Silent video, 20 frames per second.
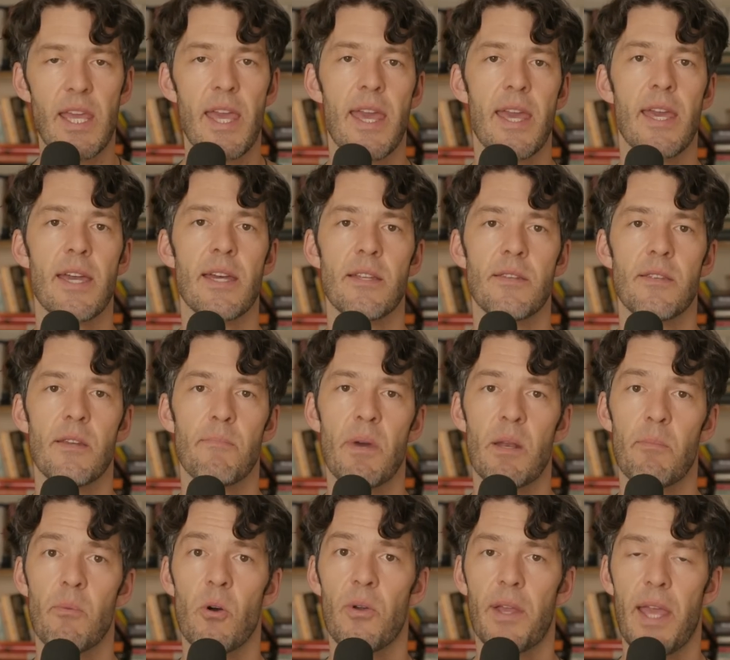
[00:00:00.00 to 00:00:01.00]
and
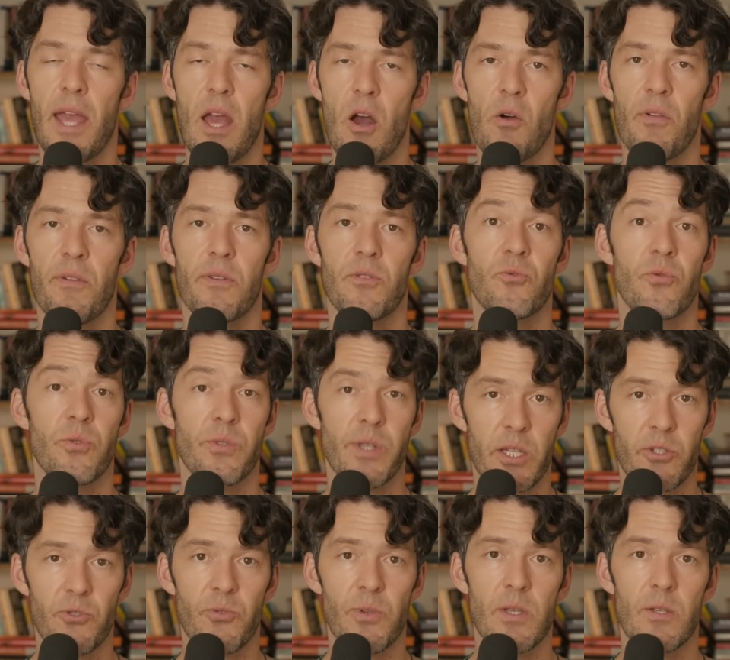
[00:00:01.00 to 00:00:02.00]
metabolic health
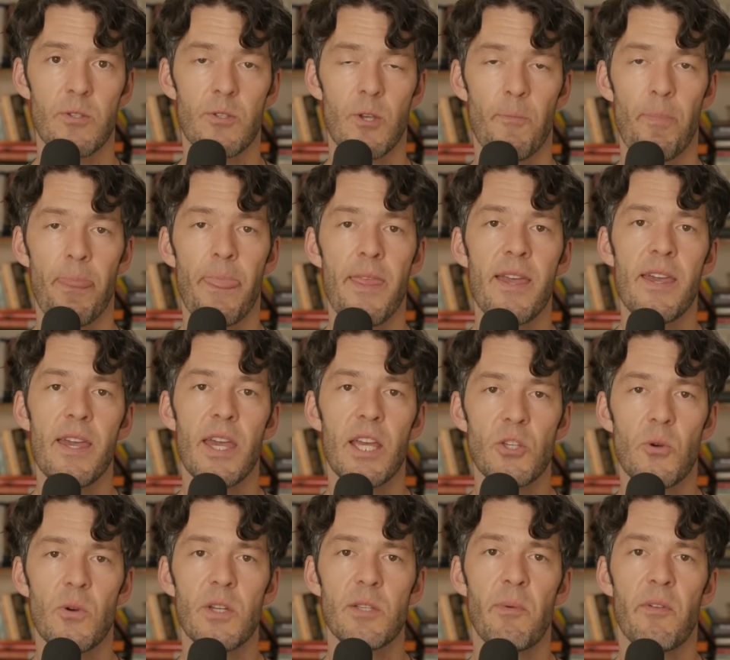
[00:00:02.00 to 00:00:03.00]
trajectories. So, as
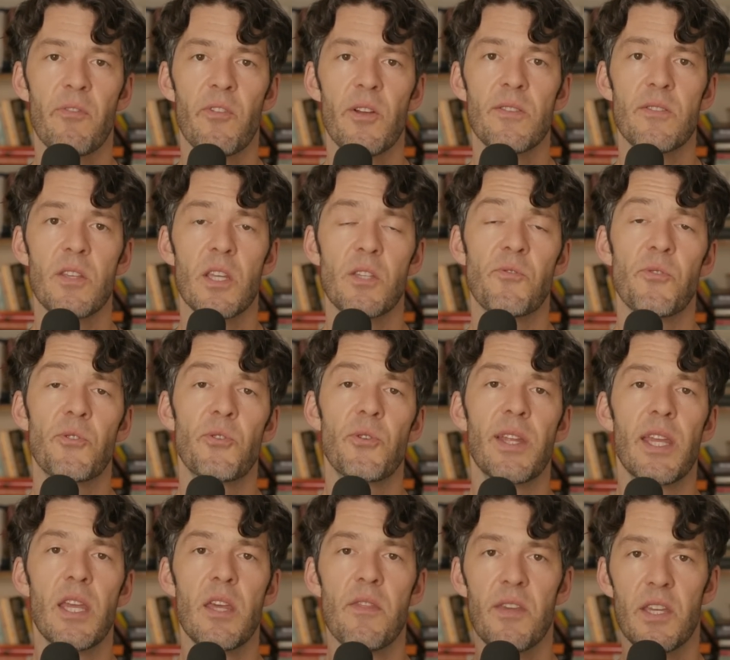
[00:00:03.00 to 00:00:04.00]
always, my friends, thanks for tuning
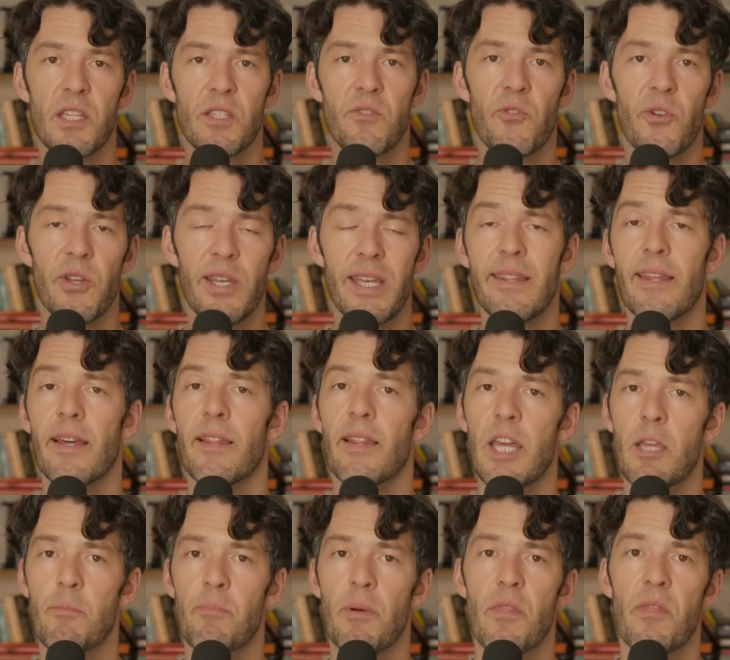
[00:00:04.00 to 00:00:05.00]
in. Thanks for hitting that
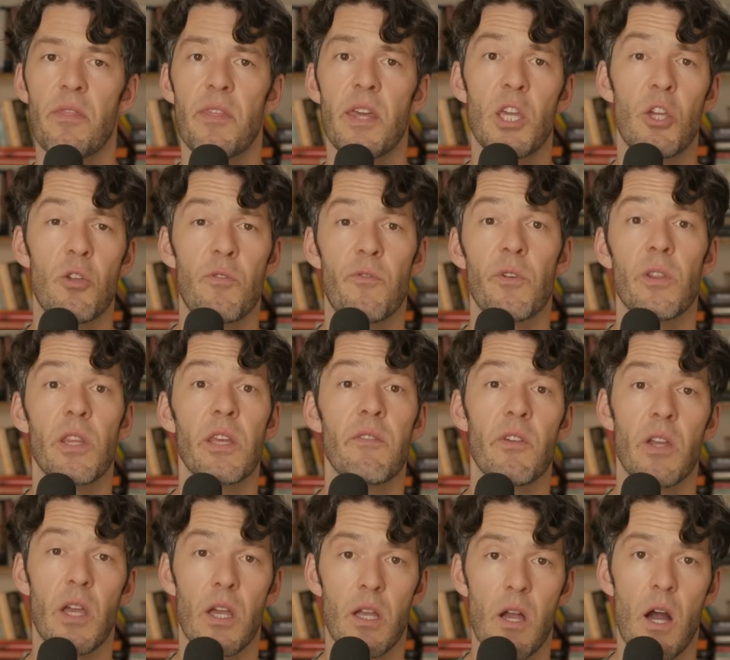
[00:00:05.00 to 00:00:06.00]
like button. Thank you for
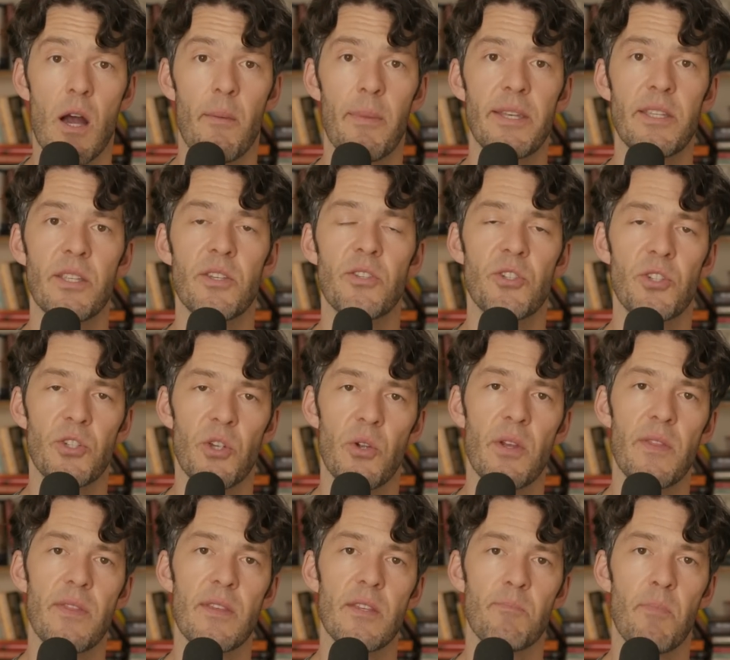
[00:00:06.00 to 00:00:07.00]
leaving a comment and sharing
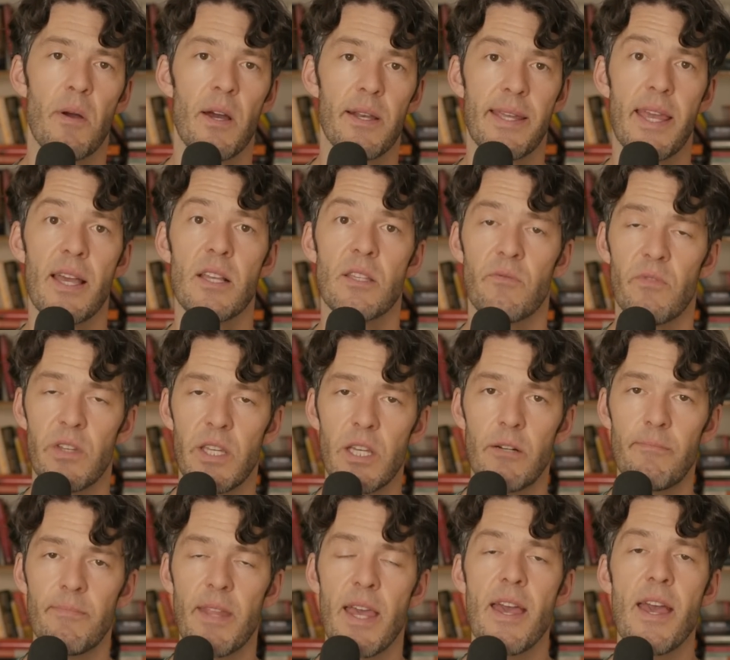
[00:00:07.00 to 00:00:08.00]
this podcast and video.
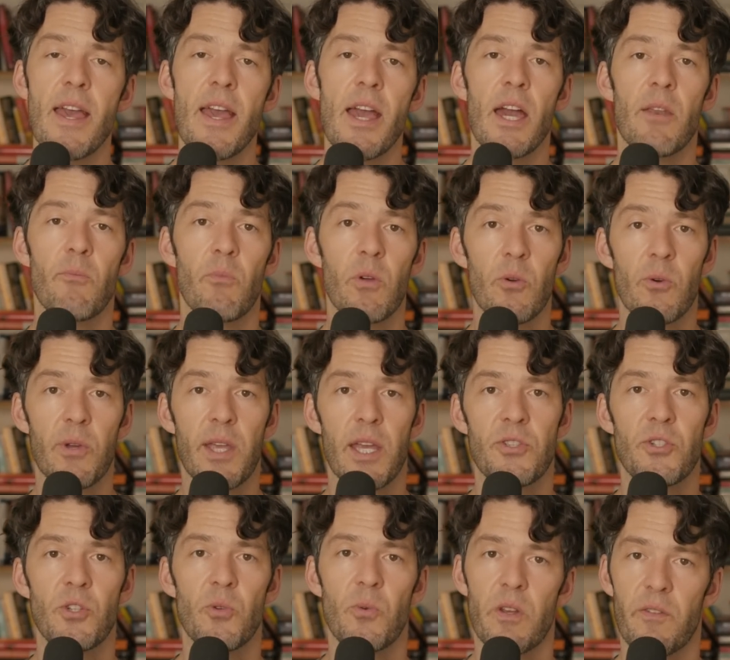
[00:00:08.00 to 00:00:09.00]
And we will catch
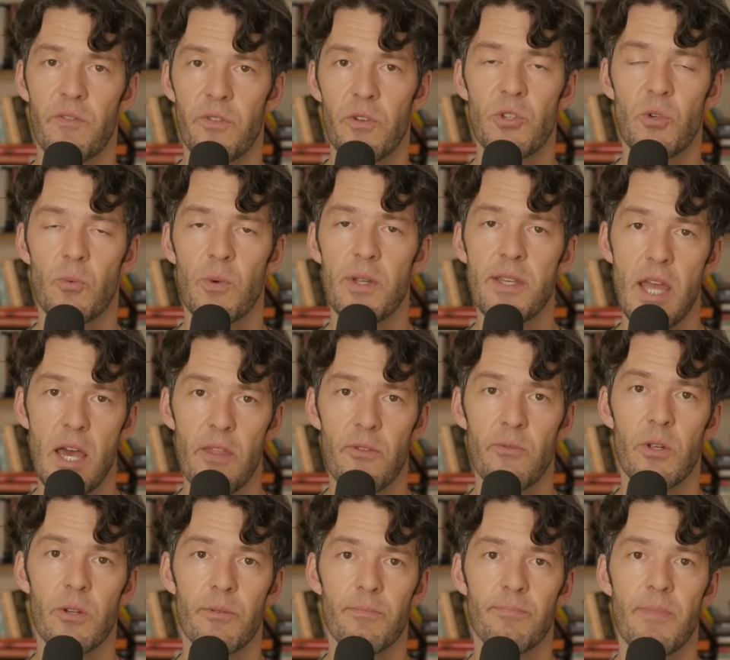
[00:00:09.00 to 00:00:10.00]
you on a future one down the
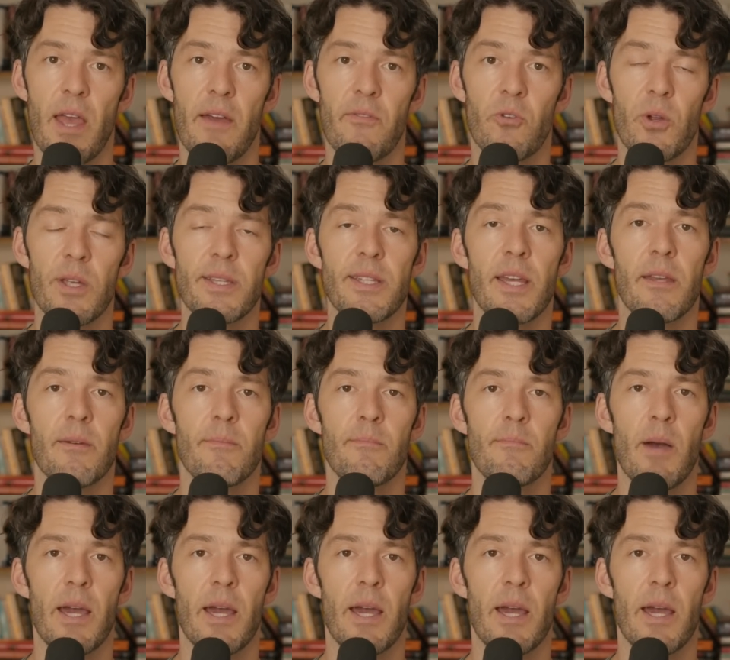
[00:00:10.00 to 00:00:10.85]
road. Have a great day. Bye